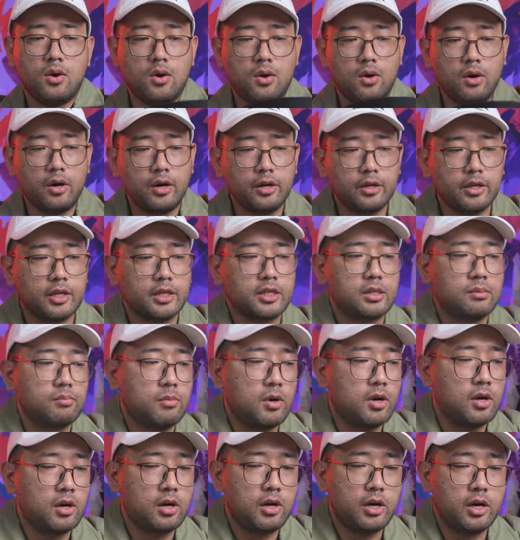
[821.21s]
Or the
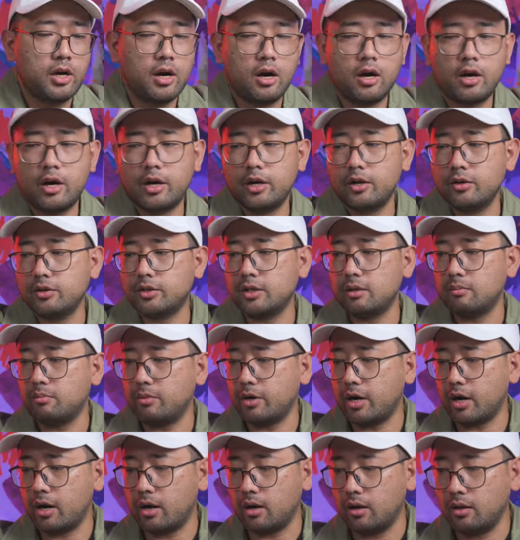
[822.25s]
smaller Hario
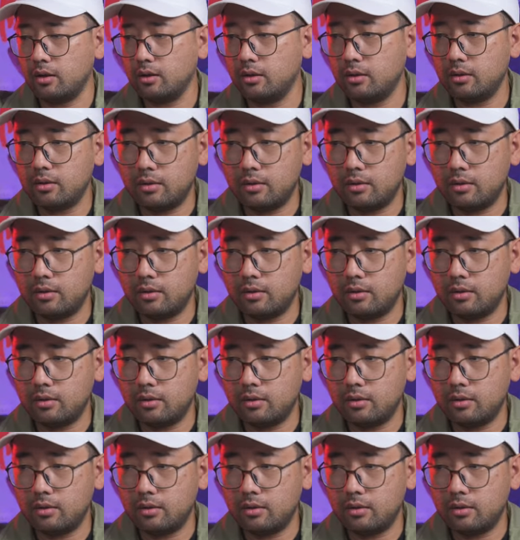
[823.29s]
Zebrang.